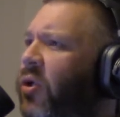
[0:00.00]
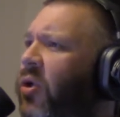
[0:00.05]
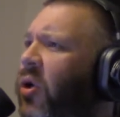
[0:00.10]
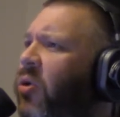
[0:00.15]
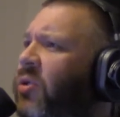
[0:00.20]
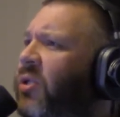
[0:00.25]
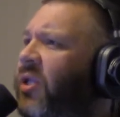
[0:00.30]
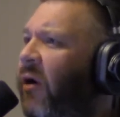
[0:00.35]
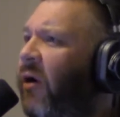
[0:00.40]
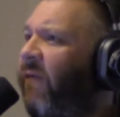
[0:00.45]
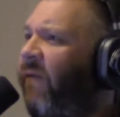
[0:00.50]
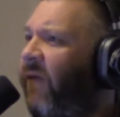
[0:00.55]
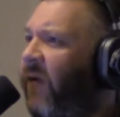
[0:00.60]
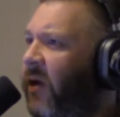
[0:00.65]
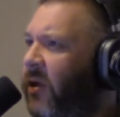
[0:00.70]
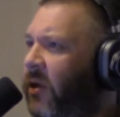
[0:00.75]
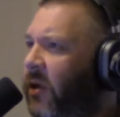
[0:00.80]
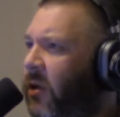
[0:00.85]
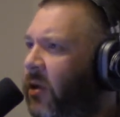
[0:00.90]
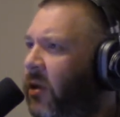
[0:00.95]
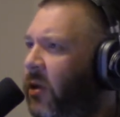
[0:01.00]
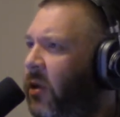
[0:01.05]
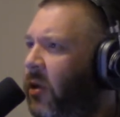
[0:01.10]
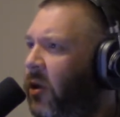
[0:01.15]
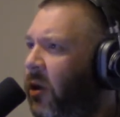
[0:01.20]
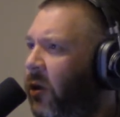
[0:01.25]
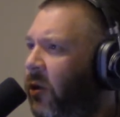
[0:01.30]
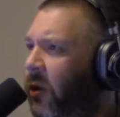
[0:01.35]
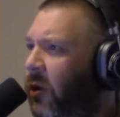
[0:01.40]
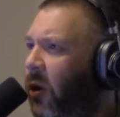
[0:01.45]
No shellfish,
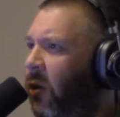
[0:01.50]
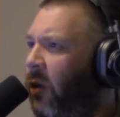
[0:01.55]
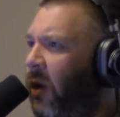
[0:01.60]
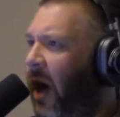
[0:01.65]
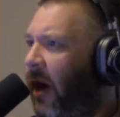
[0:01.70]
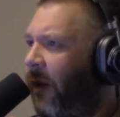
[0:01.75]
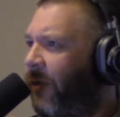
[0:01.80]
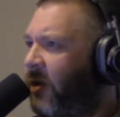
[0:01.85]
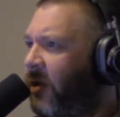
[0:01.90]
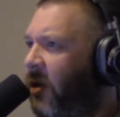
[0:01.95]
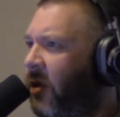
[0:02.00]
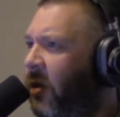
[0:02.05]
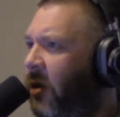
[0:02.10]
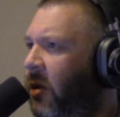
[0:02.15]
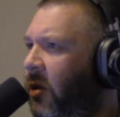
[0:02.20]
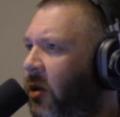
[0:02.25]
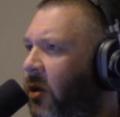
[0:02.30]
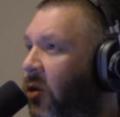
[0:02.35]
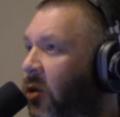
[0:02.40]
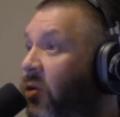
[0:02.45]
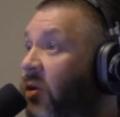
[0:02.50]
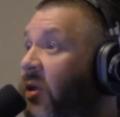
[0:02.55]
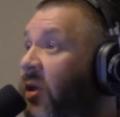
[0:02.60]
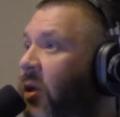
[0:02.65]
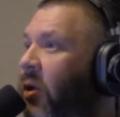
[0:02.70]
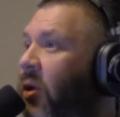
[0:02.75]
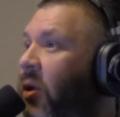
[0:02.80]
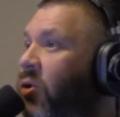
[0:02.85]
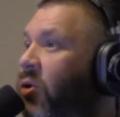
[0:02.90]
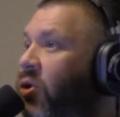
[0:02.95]
no no lobster, no
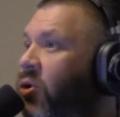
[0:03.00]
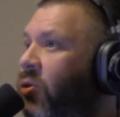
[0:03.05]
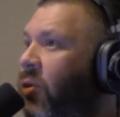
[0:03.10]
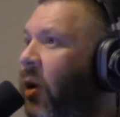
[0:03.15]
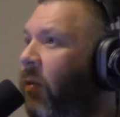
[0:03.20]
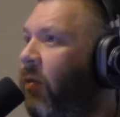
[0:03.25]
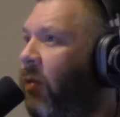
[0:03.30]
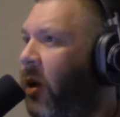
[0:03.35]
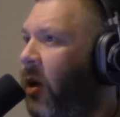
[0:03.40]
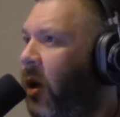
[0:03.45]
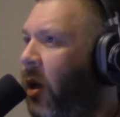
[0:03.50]
no shrimp.